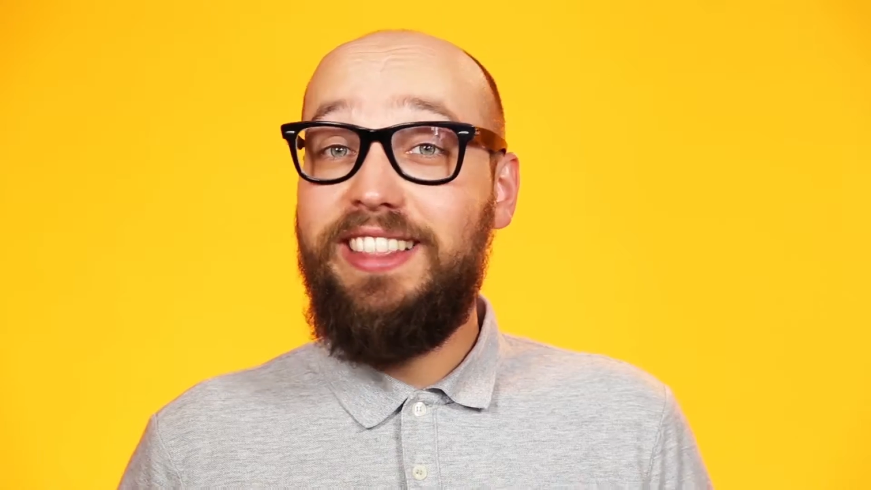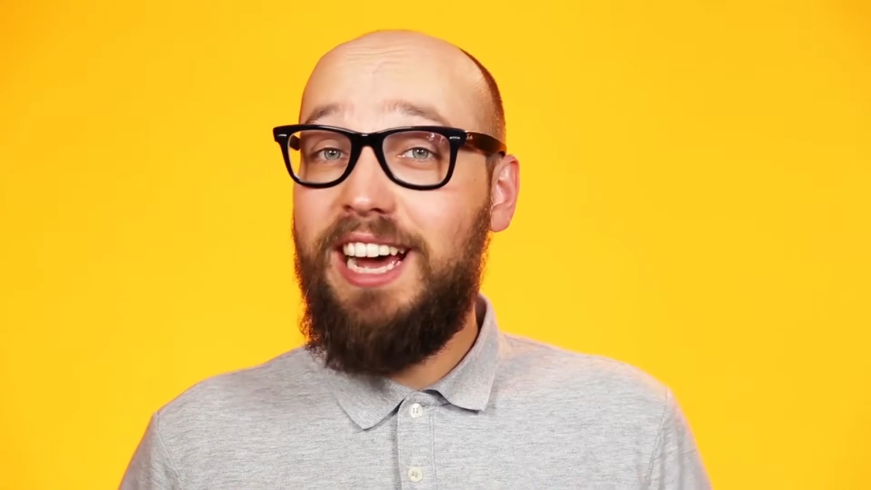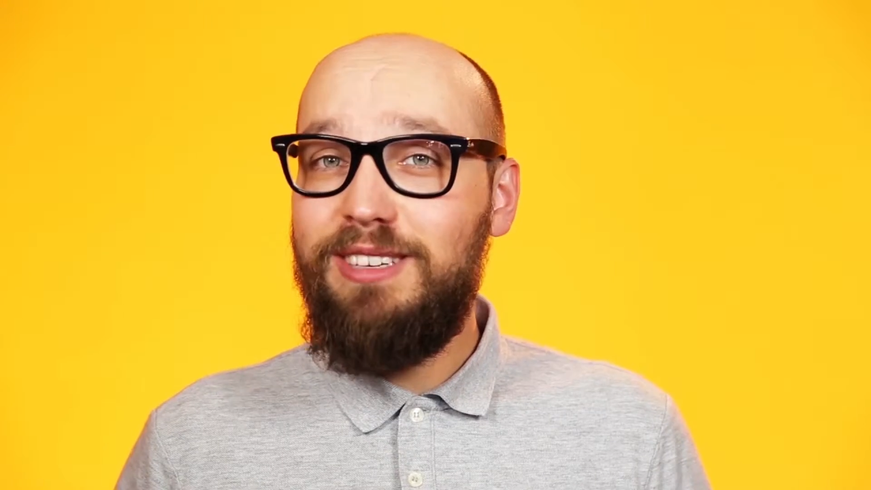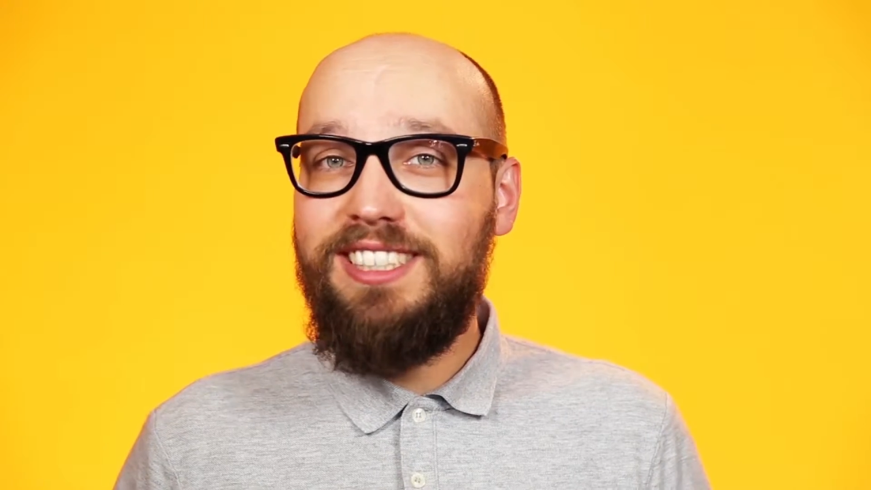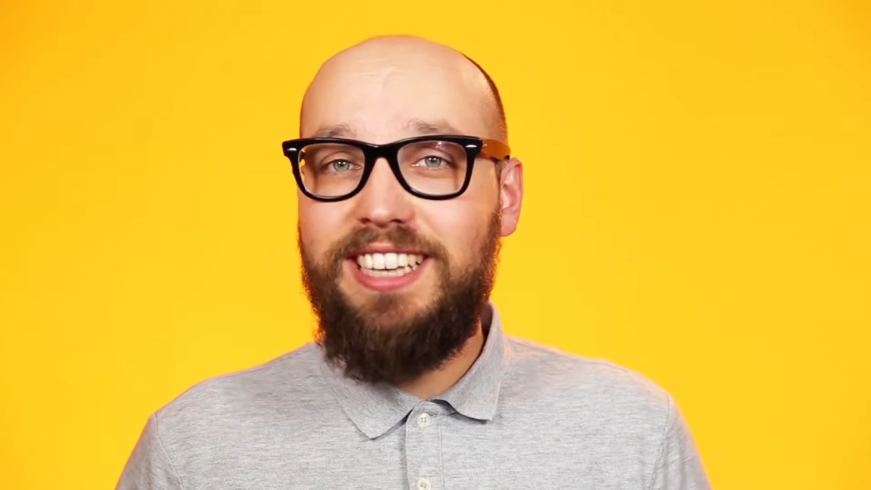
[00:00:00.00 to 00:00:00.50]

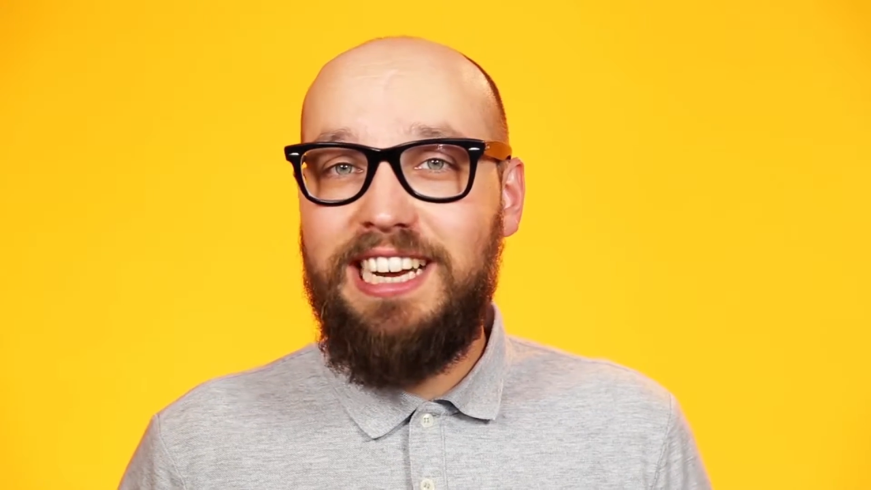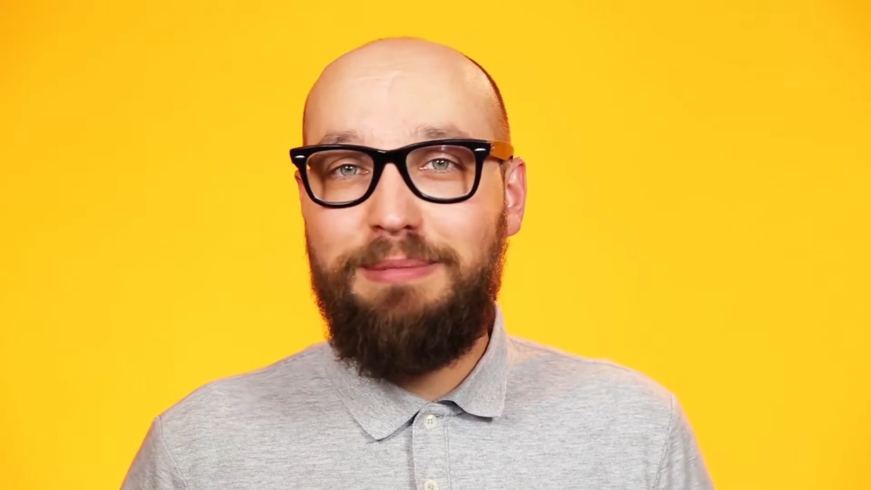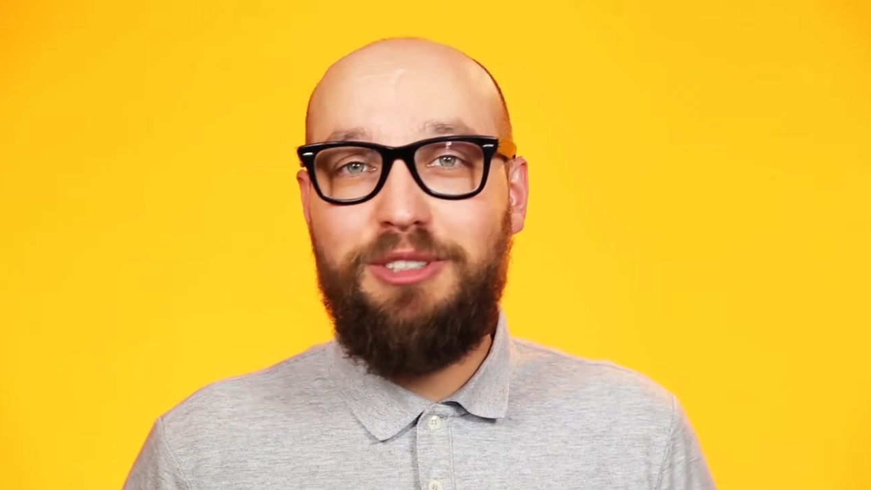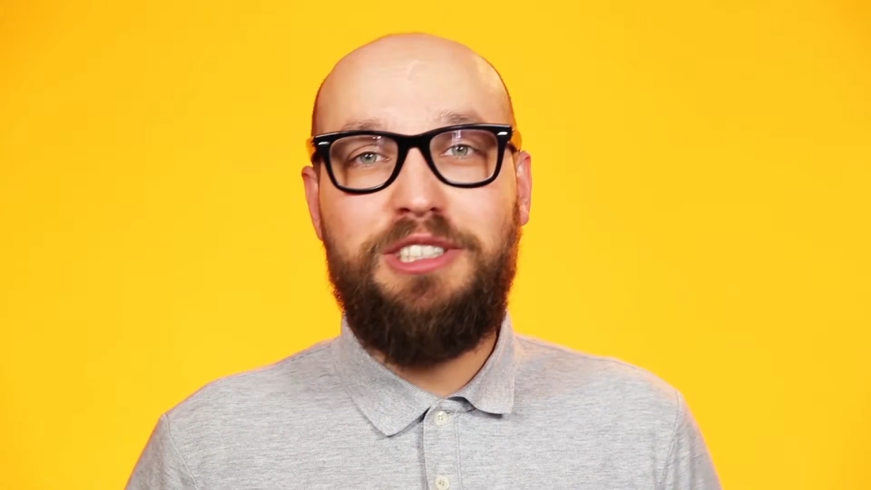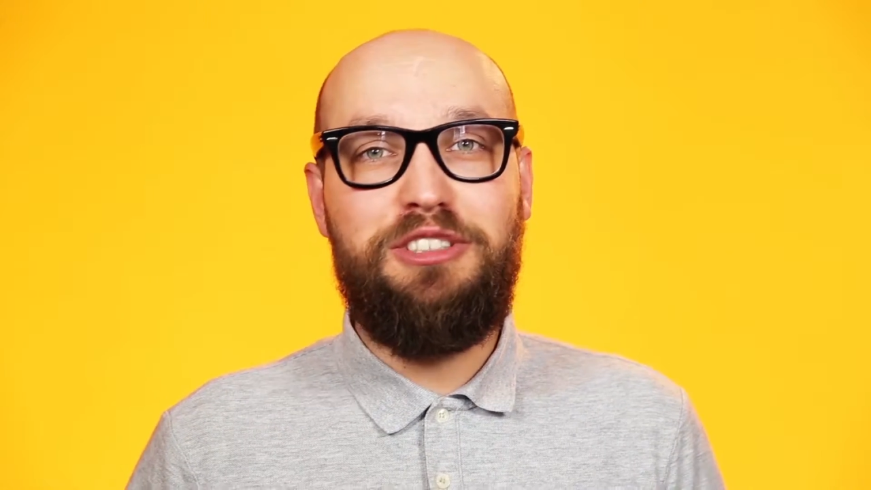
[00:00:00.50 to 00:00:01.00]
Now it's time to